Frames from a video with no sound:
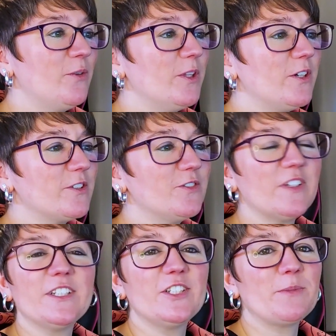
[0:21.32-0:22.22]
We'll also
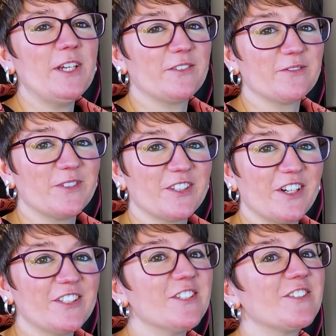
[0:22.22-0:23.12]
fill in your brain with
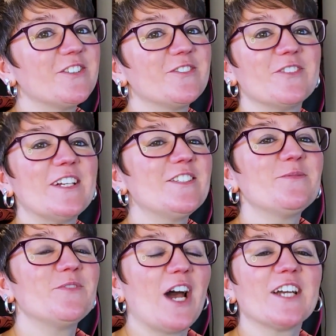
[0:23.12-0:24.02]
utter random
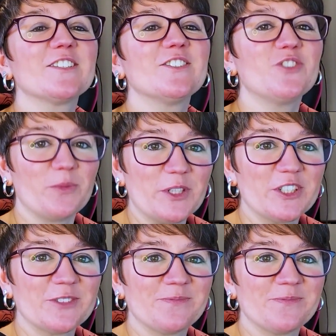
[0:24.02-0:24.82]
facts and rubbish.